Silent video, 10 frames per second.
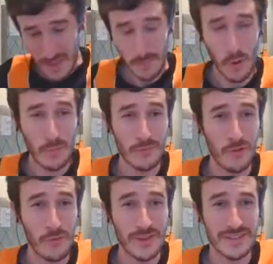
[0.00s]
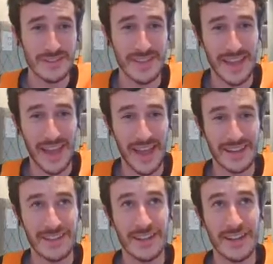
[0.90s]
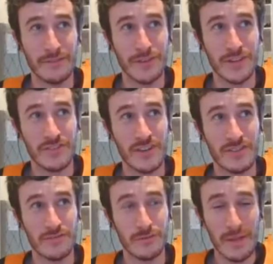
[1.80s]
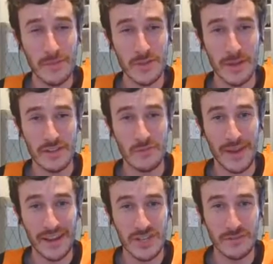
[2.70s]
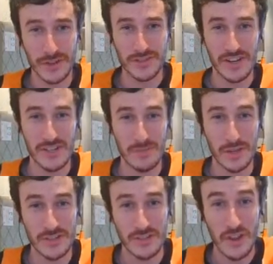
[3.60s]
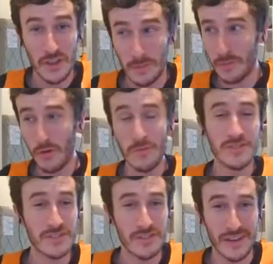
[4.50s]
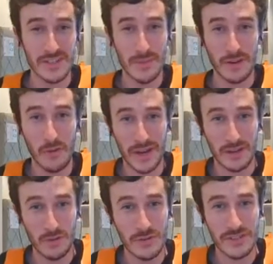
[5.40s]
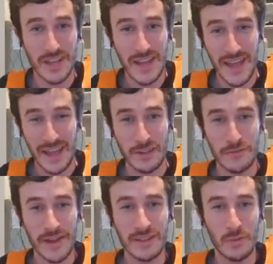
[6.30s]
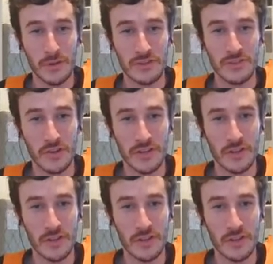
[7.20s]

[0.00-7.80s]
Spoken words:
poor performance and a frustration from that perspective, but actually frustration because the performances have actually been quite good. And the fact that we're not turning